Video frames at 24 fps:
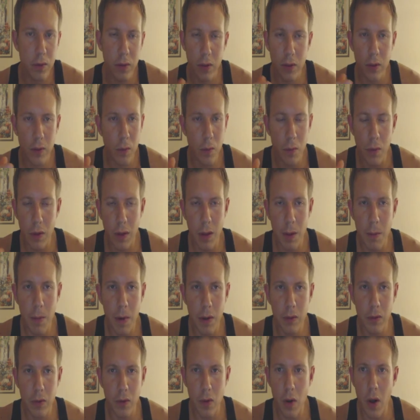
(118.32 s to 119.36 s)
which isn't really
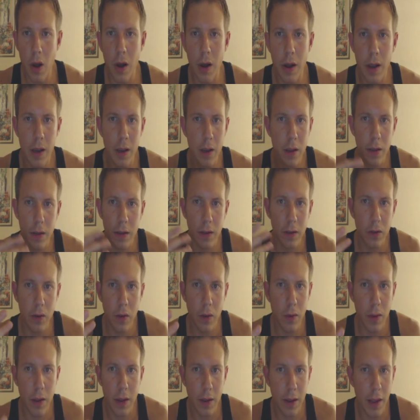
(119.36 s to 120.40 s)
much at all.
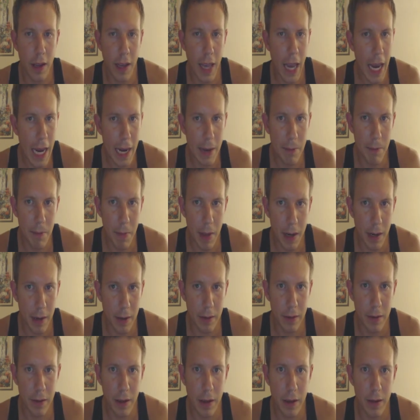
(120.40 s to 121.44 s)
It's only like 8
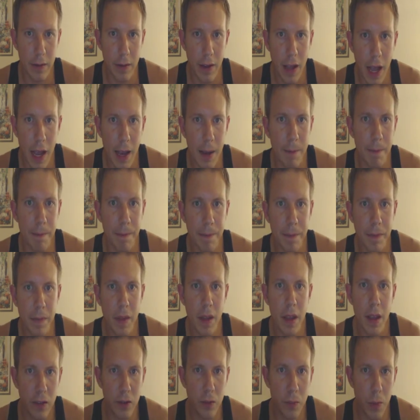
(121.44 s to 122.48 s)
minutes at a time.
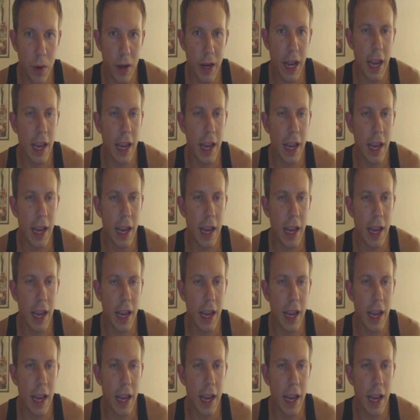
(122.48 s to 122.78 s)
This is